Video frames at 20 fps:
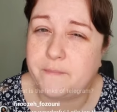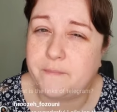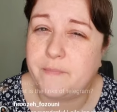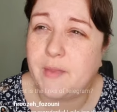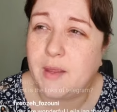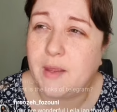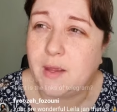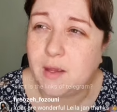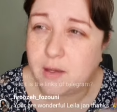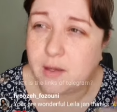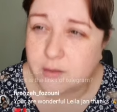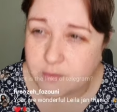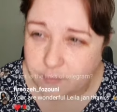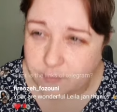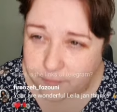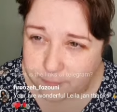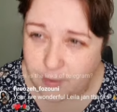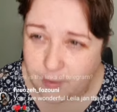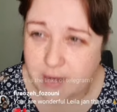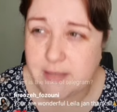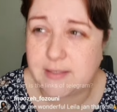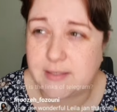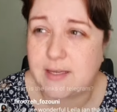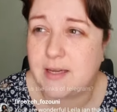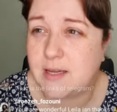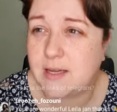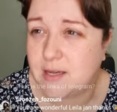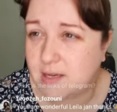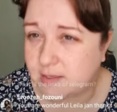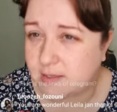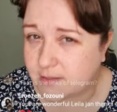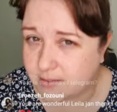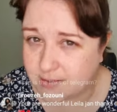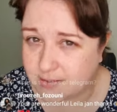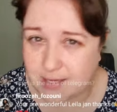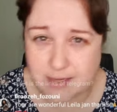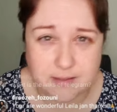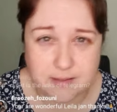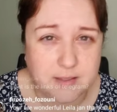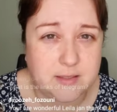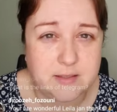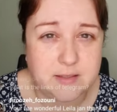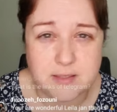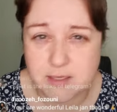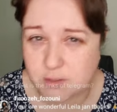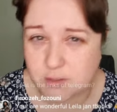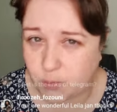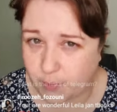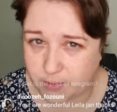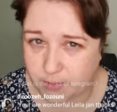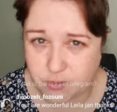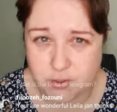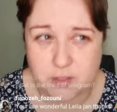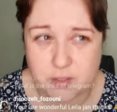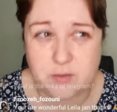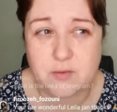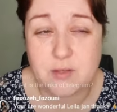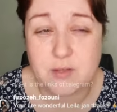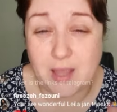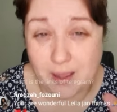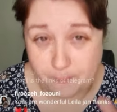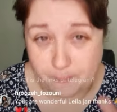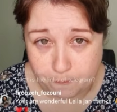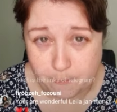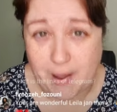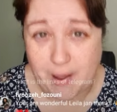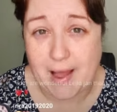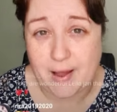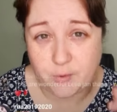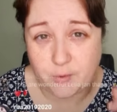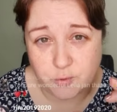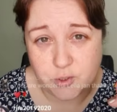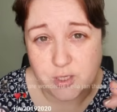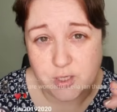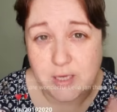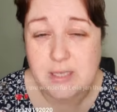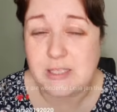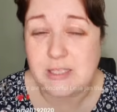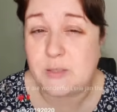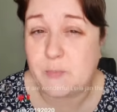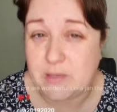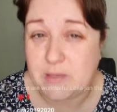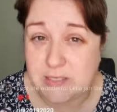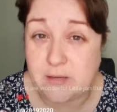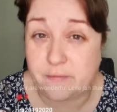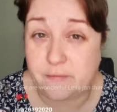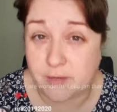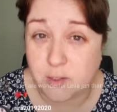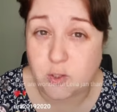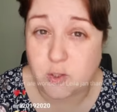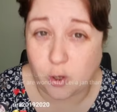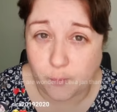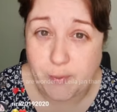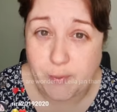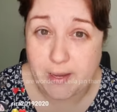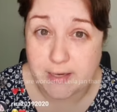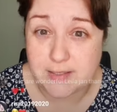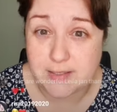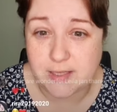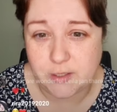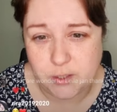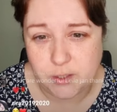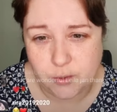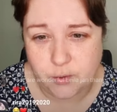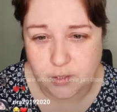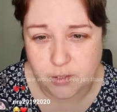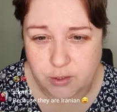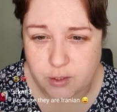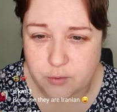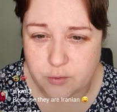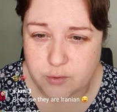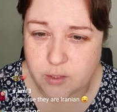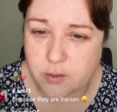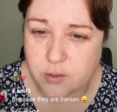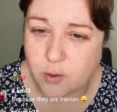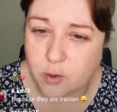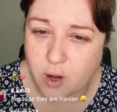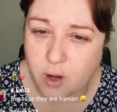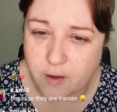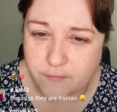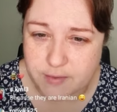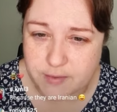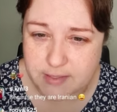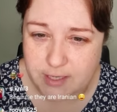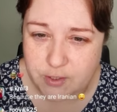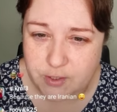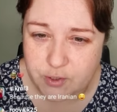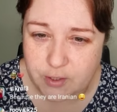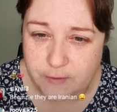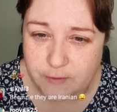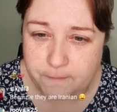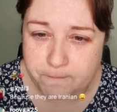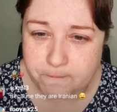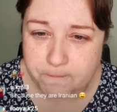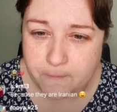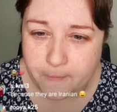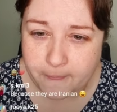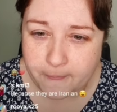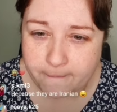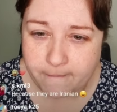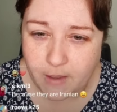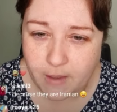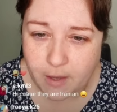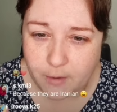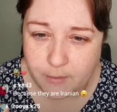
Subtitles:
phrases, sentences, questions about specific topics that you could use in your conversation. Okay.